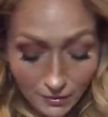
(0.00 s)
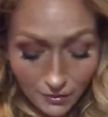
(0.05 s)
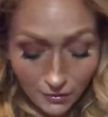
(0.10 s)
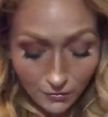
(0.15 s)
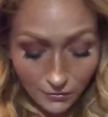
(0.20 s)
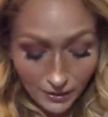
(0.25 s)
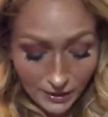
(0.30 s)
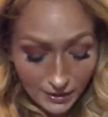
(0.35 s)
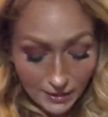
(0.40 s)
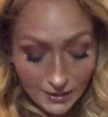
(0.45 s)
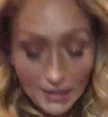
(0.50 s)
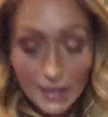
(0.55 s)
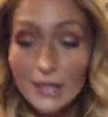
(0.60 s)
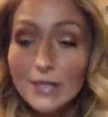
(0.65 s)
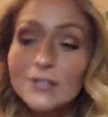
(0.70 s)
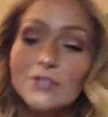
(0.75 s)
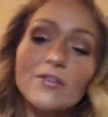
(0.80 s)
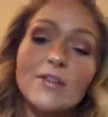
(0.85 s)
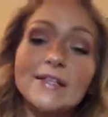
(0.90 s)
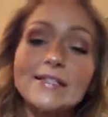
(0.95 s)
Okay,
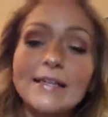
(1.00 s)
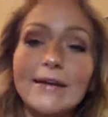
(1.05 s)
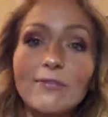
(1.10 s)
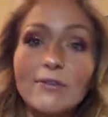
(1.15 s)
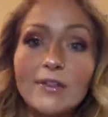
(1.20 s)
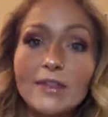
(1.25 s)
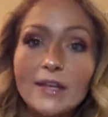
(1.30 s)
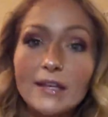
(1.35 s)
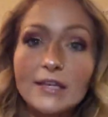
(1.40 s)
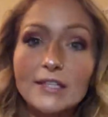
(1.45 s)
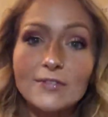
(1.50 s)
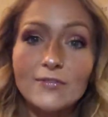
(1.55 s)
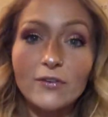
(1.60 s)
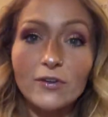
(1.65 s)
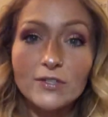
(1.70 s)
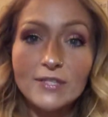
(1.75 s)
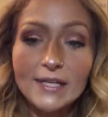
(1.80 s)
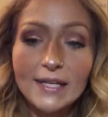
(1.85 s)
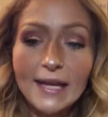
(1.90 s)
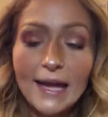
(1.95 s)
so that's everything as far
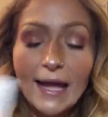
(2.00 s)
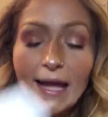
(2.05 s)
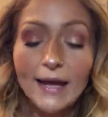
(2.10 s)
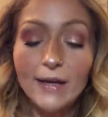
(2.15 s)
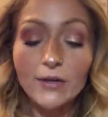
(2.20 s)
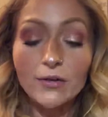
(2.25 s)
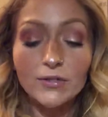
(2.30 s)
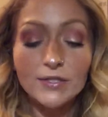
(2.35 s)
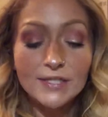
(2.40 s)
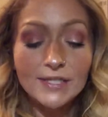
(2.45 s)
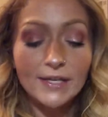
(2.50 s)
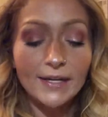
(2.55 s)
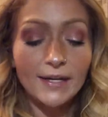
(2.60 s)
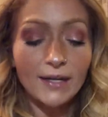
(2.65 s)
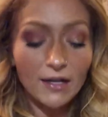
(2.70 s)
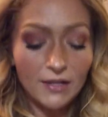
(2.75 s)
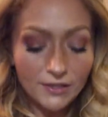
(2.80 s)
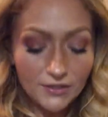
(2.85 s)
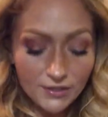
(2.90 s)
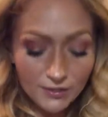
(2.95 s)
as like add-ons that I
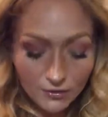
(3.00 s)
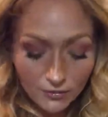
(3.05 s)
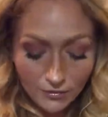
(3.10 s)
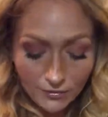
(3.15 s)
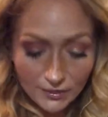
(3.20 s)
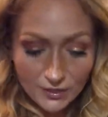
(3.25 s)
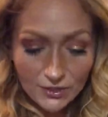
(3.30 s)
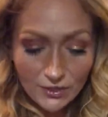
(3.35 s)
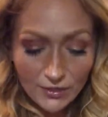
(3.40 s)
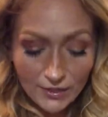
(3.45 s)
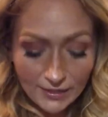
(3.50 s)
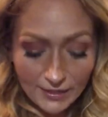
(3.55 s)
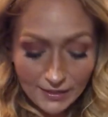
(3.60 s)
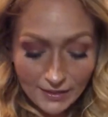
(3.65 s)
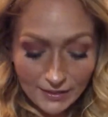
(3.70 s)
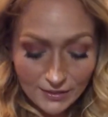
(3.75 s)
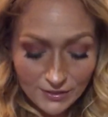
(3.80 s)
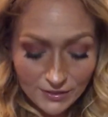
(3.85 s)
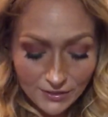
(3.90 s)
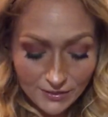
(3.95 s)
got. So let's go ahead and get
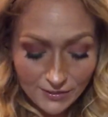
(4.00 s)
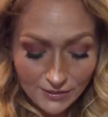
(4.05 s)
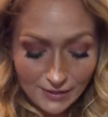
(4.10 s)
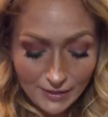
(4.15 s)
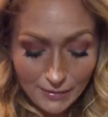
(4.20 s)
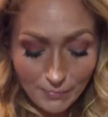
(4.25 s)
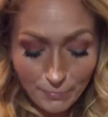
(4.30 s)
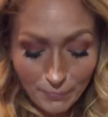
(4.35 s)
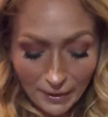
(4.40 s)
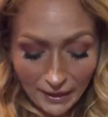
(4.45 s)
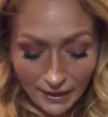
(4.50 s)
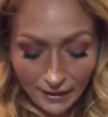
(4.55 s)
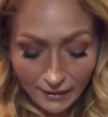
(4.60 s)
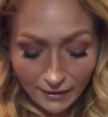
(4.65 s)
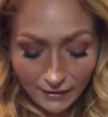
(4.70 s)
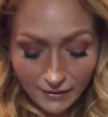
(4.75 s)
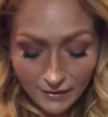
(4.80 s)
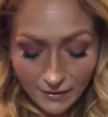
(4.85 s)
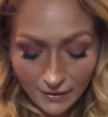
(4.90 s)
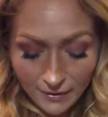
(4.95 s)
into the
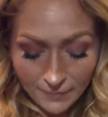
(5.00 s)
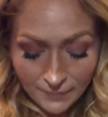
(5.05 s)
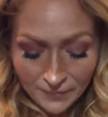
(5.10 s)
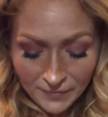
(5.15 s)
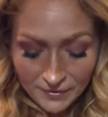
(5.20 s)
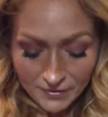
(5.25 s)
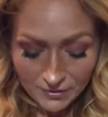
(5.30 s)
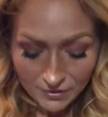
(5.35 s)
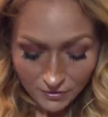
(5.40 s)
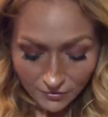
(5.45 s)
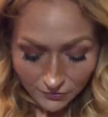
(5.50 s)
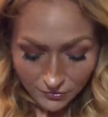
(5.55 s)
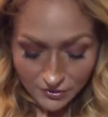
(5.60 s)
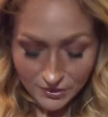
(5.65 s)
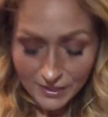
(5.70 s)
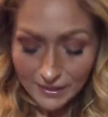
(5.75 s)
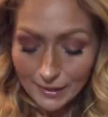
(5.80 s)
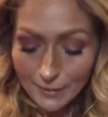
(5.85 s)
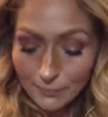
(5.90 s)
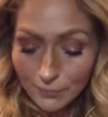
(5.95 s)
bag. So the first
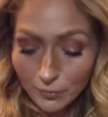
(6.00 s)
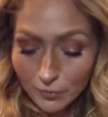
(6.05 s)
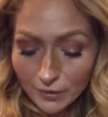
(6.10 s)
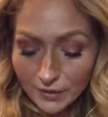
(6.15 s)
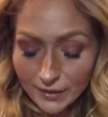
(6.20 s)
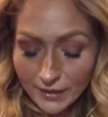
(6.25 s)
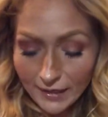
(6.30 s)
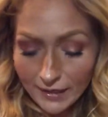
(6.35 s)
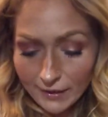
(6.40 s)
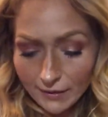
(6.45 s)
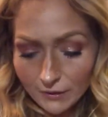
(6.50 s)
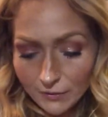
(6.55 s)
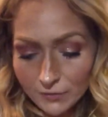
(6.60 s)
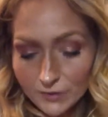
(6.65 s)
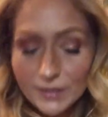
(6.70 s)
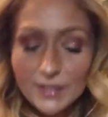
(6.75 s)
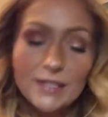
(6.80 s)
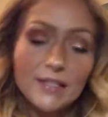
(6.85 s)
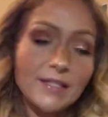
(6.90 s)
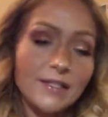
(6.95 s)
thing I'm pulling
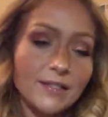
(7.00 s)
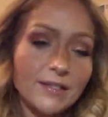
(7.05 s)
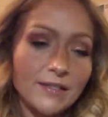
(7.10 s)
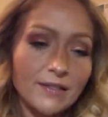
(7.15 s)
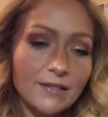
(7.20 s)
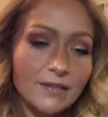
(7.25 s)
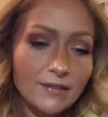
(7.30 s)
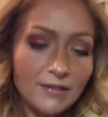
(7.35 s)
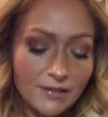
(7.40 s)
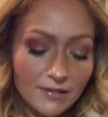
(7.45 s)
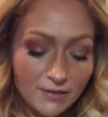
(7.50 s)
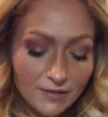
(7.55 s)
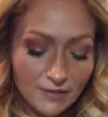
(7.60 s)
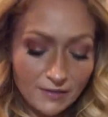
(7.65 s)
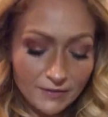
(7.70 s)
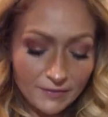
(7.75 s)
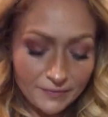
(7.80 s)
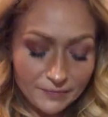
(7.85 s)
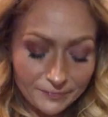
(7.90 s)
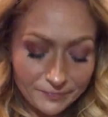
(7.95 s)
out is
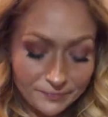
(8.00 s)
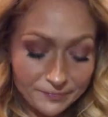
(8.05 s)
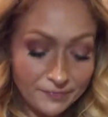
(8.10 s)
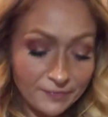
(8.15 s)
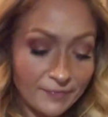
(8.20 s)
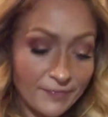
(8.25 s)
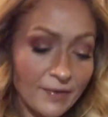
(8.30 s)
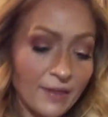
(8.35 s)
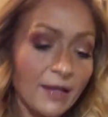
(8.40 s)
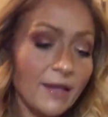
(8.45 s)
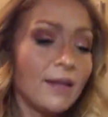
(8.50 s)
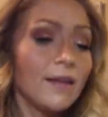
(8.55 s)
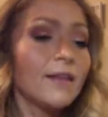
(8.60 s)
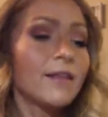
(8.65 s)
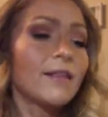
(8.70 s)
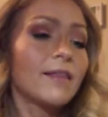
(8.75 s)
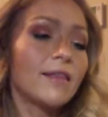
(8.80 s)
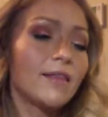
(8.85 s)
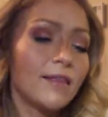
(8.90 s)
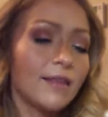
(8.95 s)

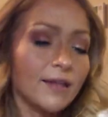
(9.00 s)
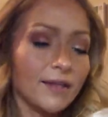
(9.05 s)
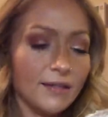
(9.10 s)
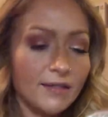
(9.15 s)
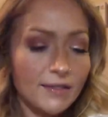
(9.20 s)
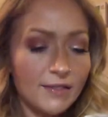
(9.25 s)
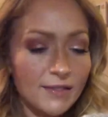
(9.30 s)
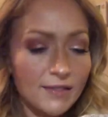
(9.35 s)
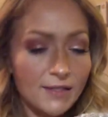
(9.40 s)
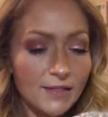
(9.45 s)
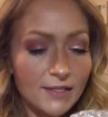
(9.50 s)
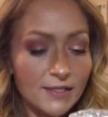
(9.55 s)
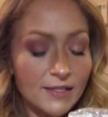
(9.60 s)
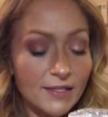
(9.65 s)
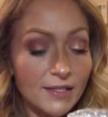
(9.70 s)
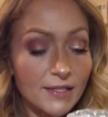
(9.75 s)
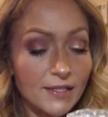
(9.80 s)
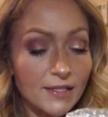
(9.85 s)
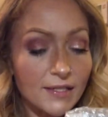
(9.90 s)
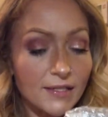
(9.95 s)
this. This
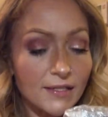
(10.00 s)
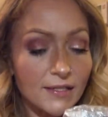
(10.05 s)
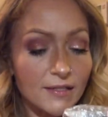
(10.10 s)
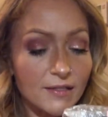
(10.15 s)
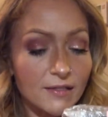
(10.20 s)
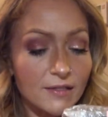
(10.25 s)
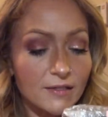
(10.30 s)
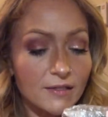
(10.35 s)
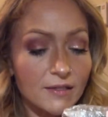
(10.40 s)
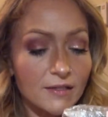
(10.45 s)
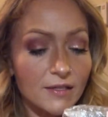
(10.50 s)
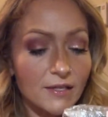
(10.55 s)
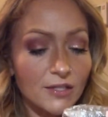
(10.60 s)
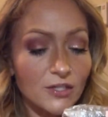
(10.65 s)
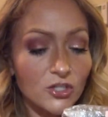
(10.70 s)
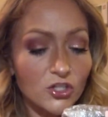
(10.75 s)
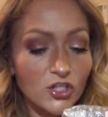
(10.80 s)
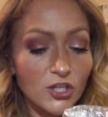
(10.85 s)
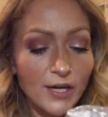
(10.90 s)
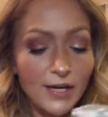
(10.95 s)
is
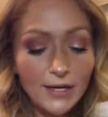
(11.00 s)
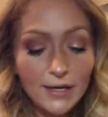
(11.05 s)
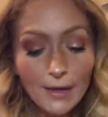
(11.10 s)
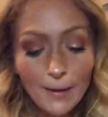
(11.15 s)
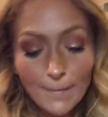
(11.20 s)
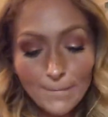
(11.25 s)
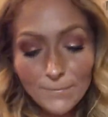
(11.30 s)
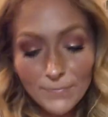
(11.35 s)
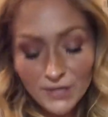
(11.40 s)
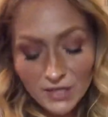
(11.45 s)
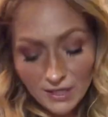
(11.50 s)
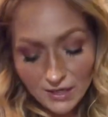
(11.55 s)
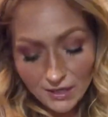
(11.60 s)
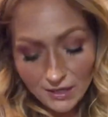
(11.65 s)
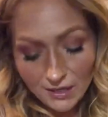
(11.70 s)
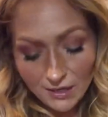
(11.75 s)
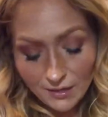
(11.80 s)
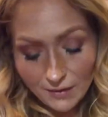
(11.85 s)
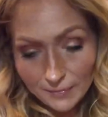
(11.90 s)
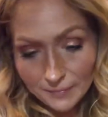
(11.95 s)
Sheyna
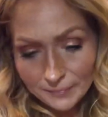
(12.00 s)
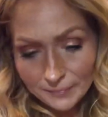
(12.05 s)
B,